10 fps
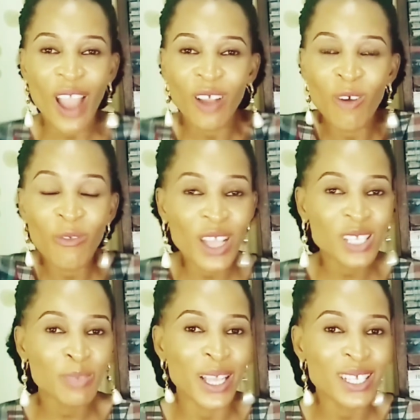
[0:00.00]
I
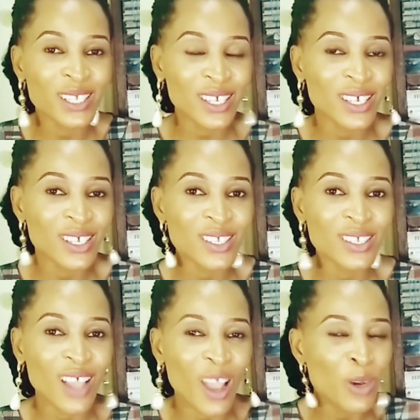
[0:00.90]
confess my
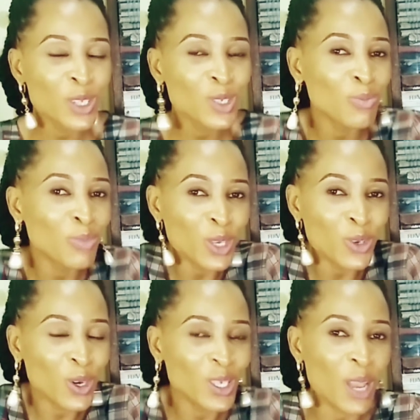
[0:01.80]
sins. I want to be
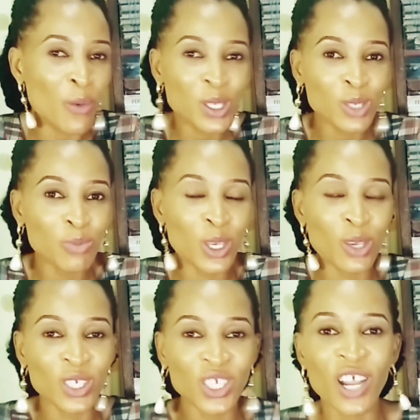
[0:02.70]
yours. I want to be
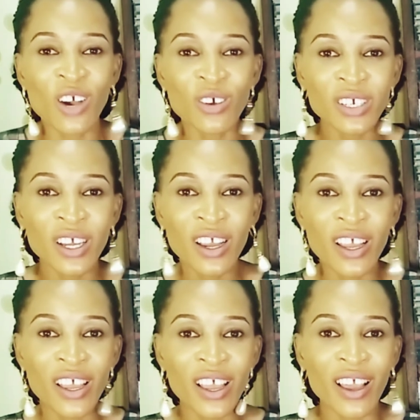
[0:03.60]
your child.
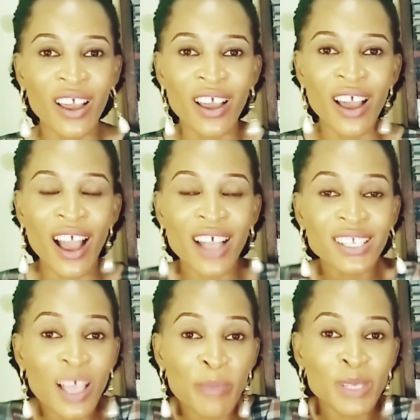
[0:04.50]

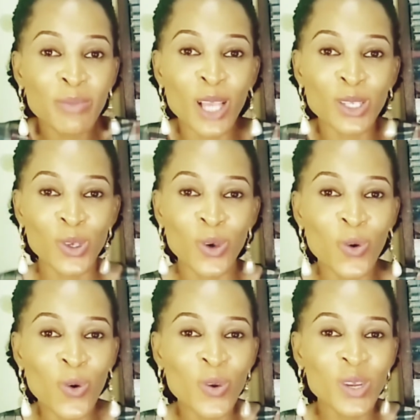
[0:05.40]
Accept me as
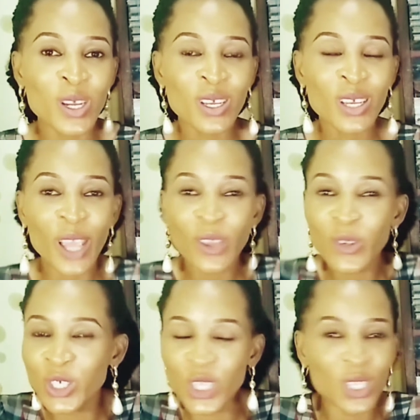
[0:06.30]
your own. Thank
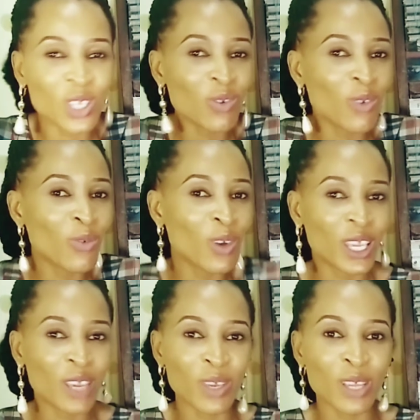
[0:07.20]
you, Jesus, for
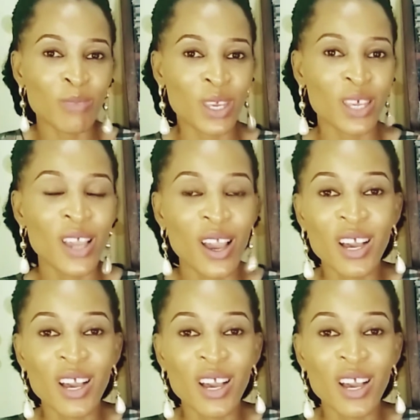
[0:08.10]
forgiving me.